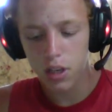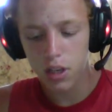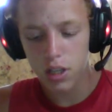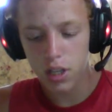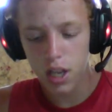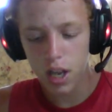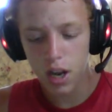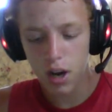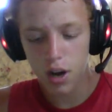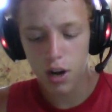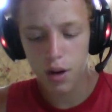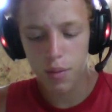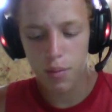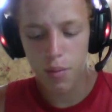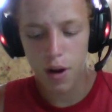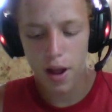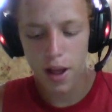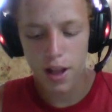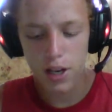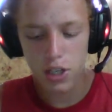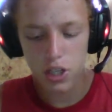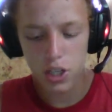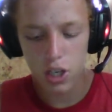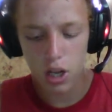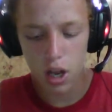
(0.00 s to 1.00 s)
Terry
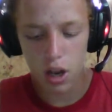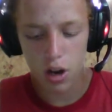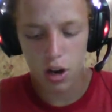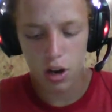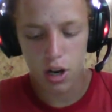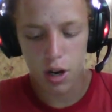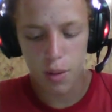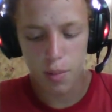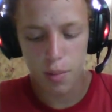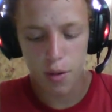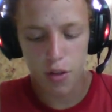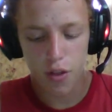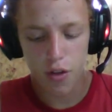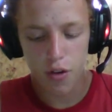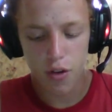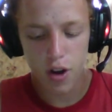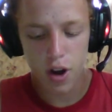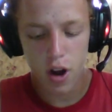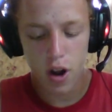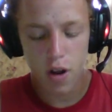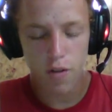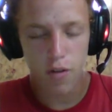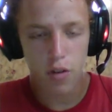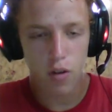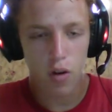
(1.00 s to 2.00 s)
Bradshaw, our number 3
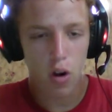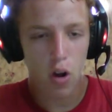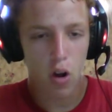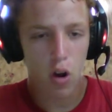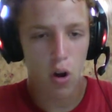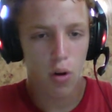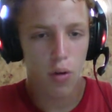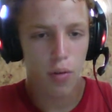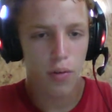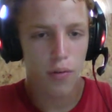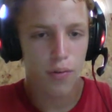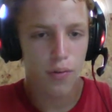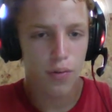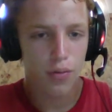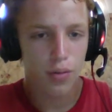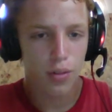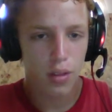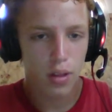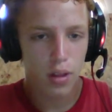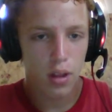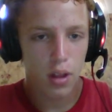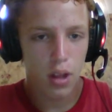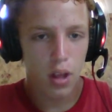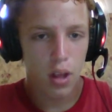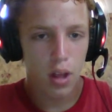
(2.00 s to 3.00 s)
overall,
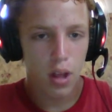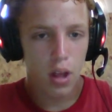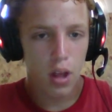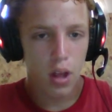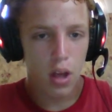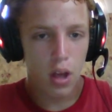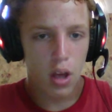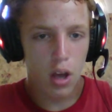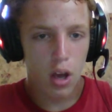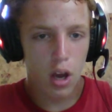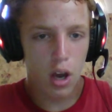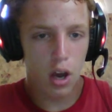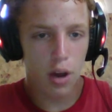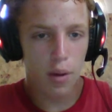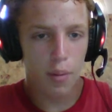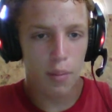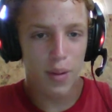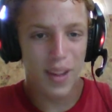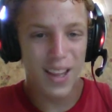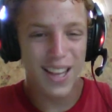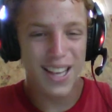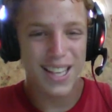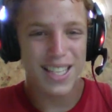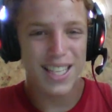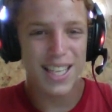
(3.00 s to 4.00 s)

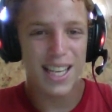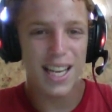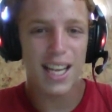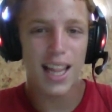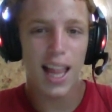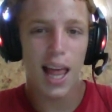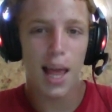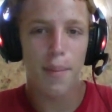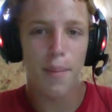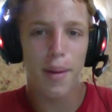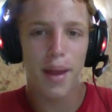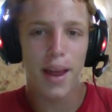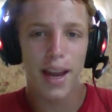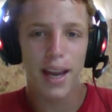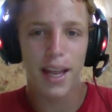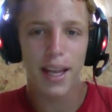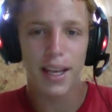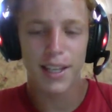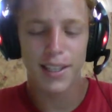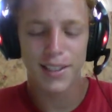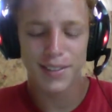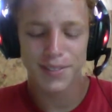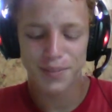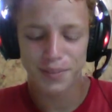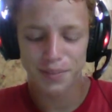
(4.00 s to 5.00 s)
is Eli Manning.